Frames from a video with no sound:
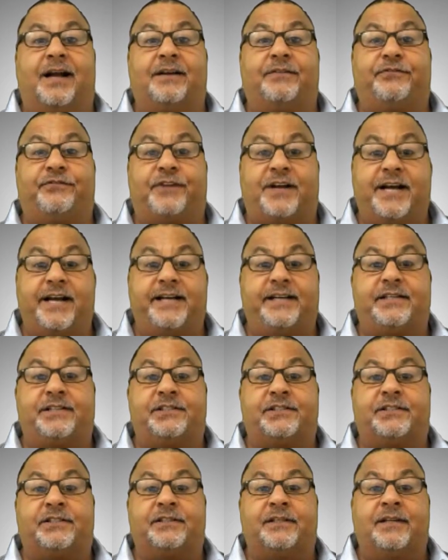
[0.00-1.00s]
color
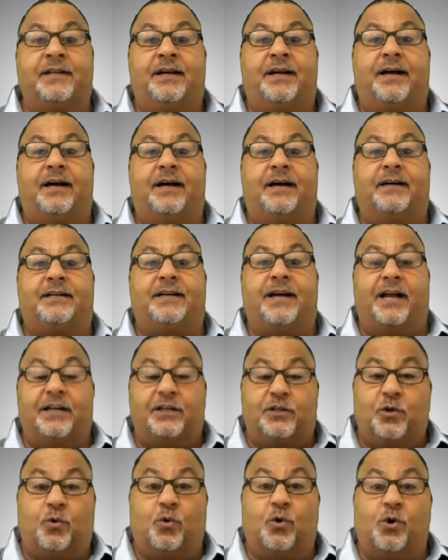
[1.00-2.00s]
flakes,
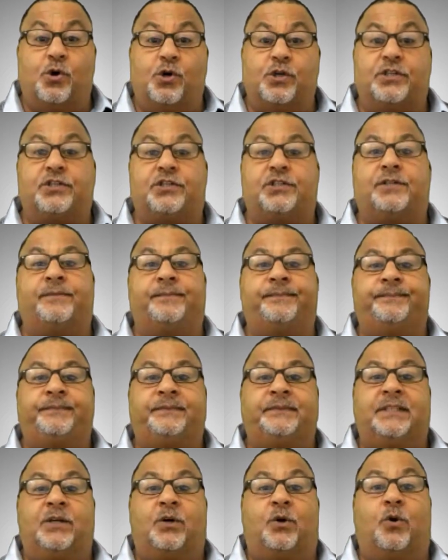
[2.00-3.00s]
color
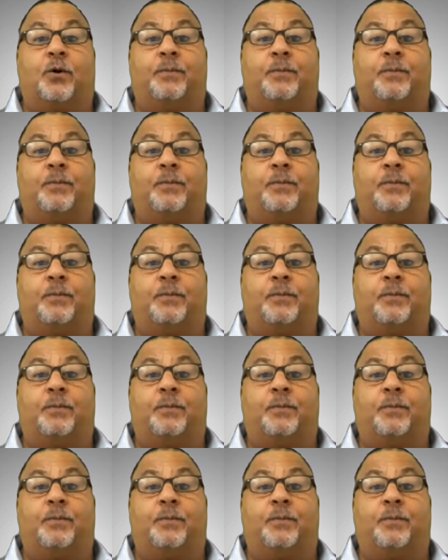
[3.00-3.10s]
quartz,